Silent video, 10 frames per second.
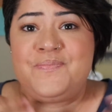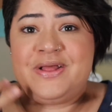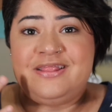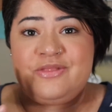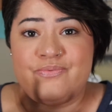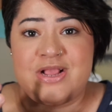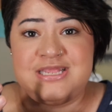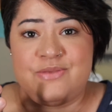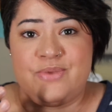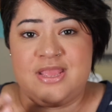But the
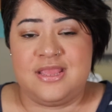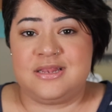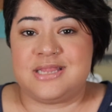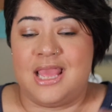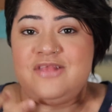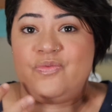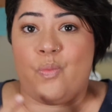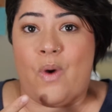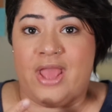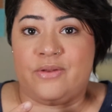rice that we eat is
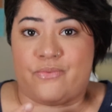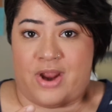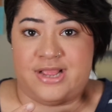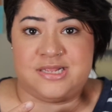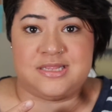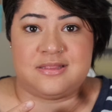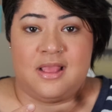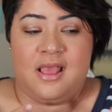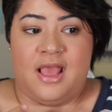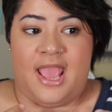white rice,
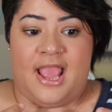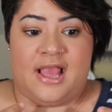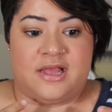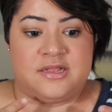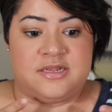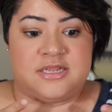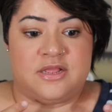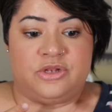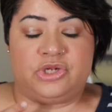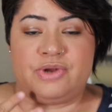and
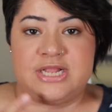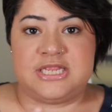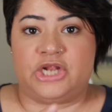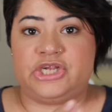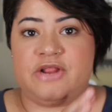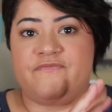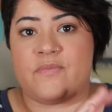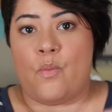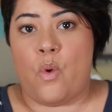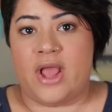transitioning
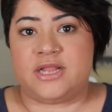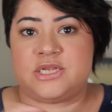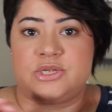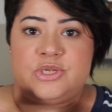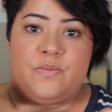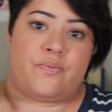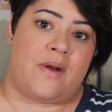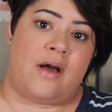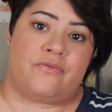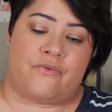from white to
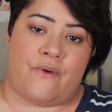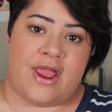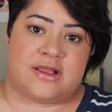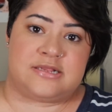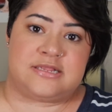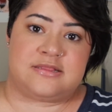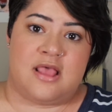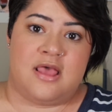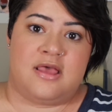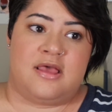brown rice
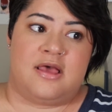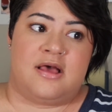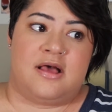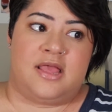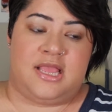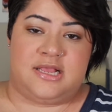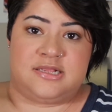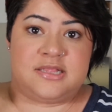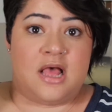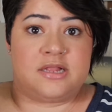
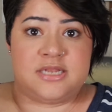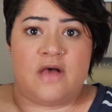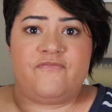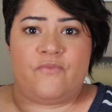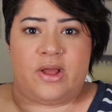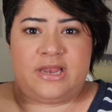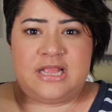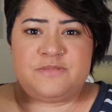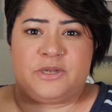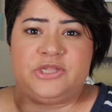is a tough one,
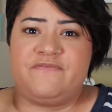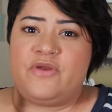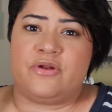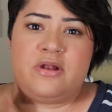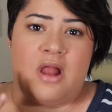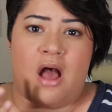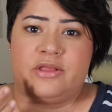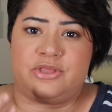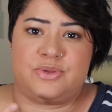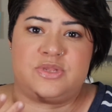especially if you're
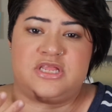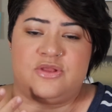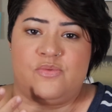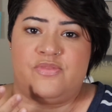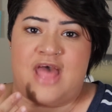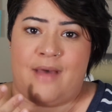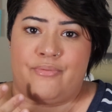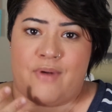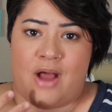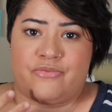not used to
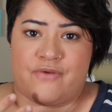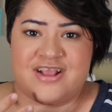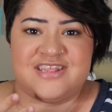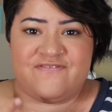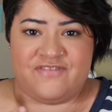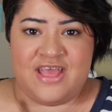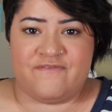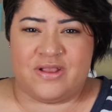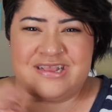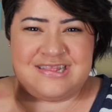that brown rice
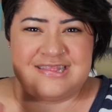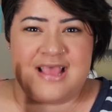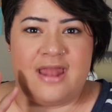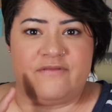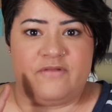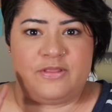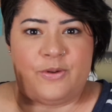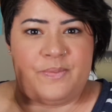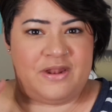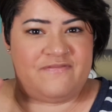flavor, because it's kind of a
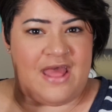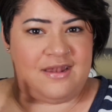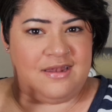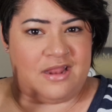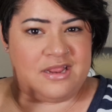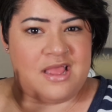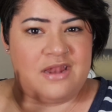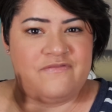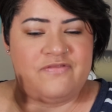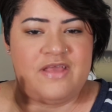little bit of that nutty
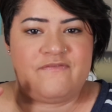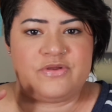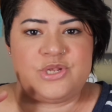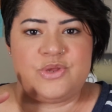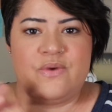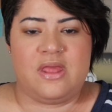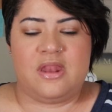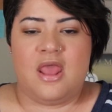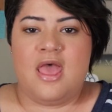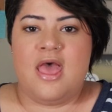kind of flavor to
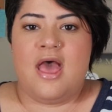it.